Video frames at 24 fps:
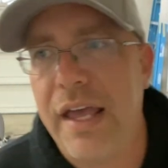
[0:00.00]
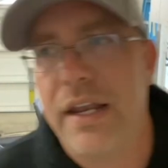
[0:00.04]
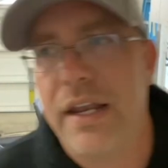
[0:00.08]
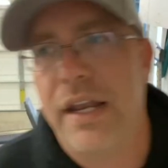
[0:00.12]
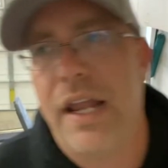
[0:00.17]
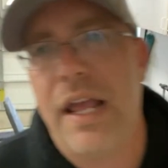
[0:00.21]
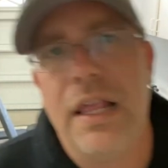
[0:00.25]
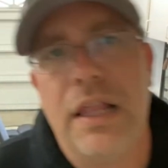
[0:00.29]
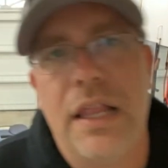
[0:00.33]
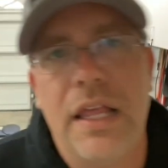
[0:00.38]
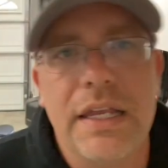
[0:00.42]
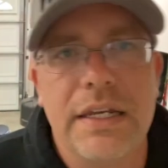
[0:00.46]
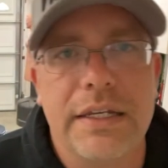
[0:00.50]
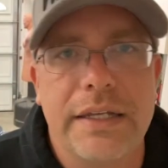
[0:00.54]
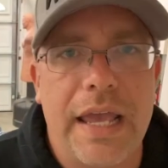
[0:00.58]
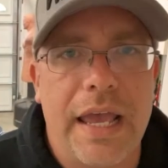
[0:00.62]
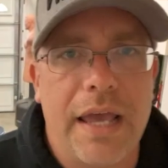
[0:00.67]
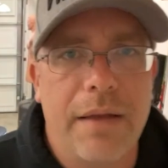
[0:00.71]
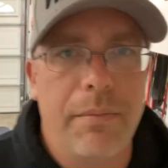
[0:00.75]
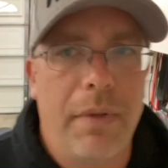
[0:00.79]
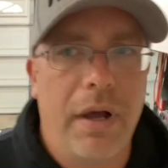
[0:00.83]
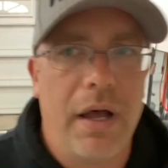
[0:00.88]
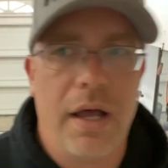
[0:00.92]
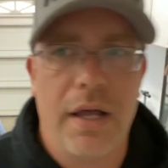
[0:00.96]
And I like
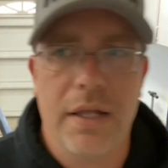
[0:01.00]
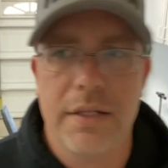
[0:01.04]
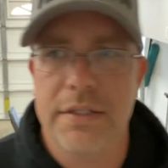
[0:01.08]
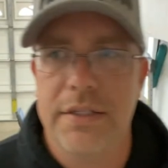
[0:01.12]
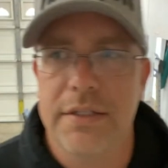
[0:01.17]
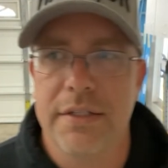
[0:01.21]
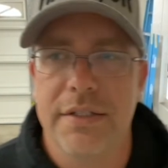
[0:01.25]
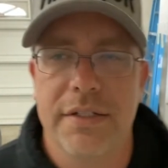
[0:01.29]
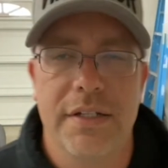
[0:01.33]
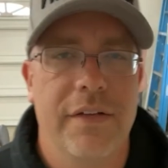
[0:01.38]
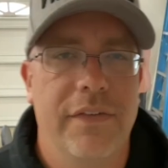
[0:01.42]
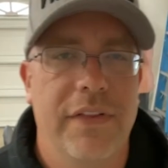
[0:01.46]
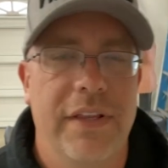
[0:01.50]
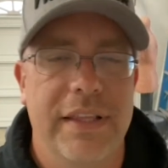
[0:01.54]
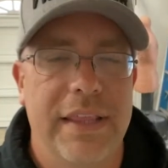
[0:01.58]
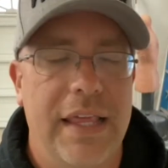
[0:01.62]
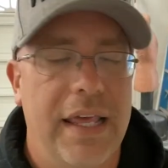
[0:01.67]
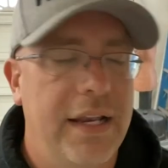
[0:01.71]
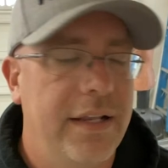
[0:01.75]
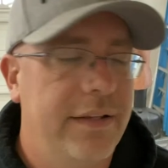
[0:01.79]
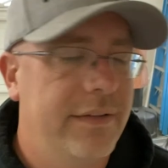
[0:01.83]
dad bods and stuff like that.